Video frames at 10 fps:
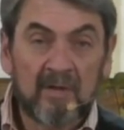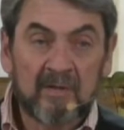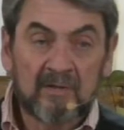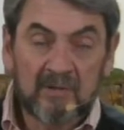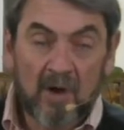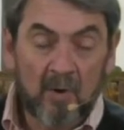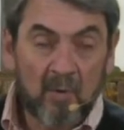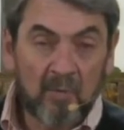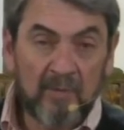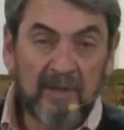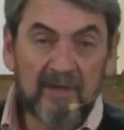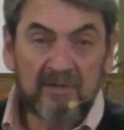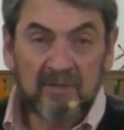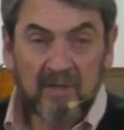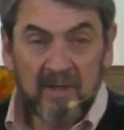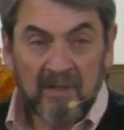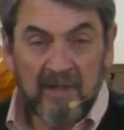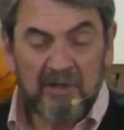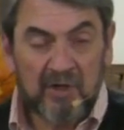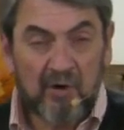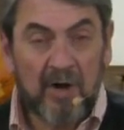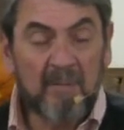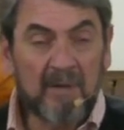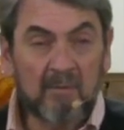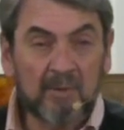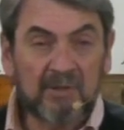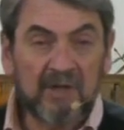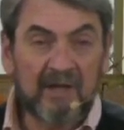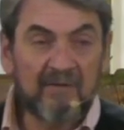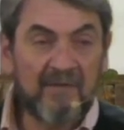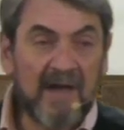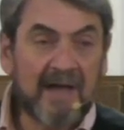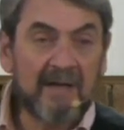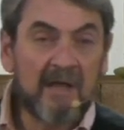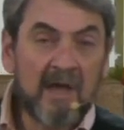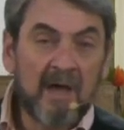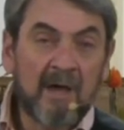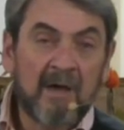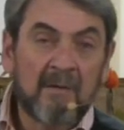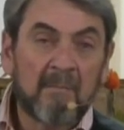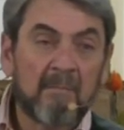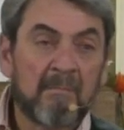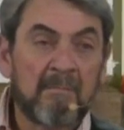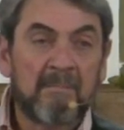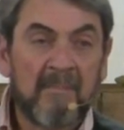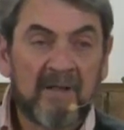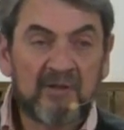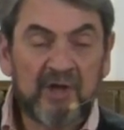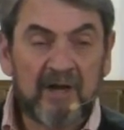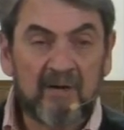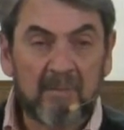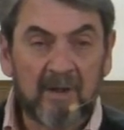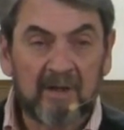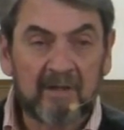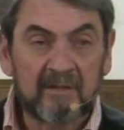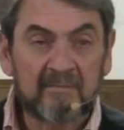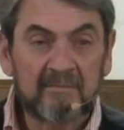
So these, this agreement was solidified by the shedding of blood.